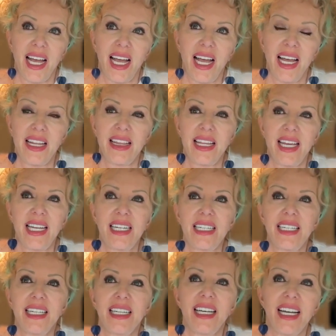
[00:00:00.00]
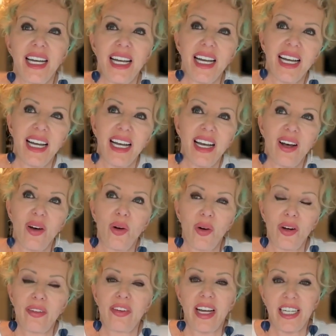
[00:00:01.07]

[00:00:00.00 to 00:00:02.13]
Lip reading: and then all of